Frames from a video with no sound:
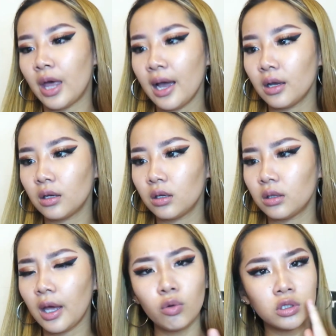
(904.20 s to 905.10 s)
That
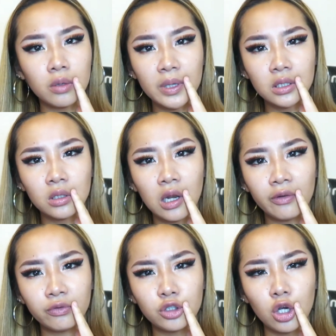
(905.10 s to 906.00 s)
also means
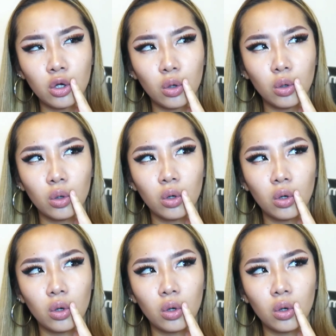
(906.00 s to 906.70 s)
love too.